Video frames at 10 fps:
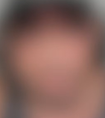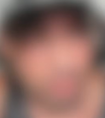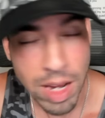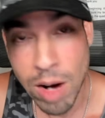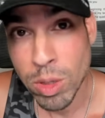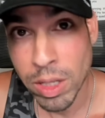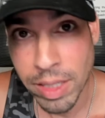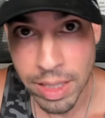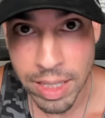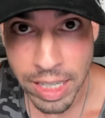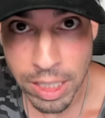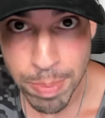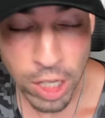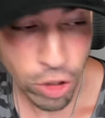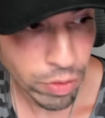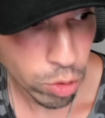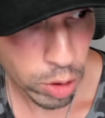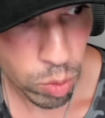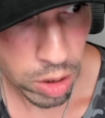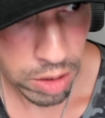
Now we're looking at the next batch of 31 to